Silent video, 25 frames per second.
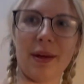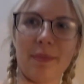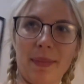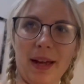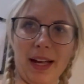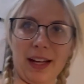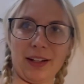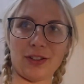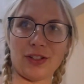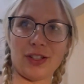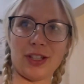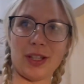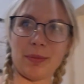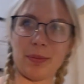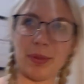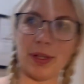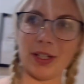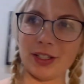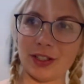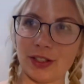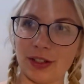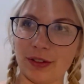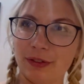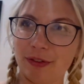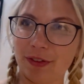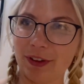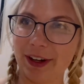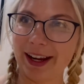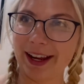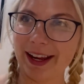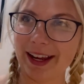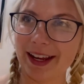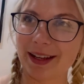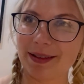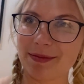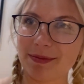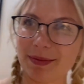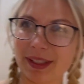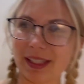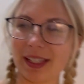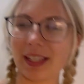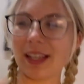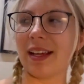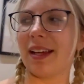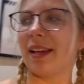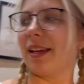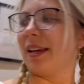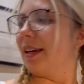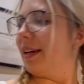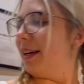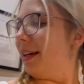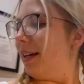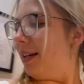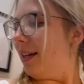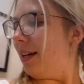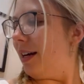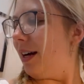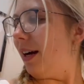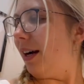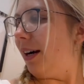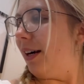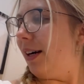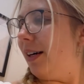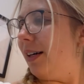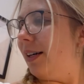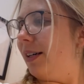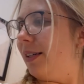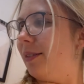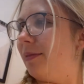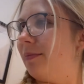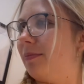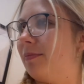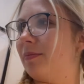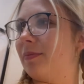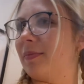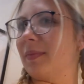matched the picture frames. Um,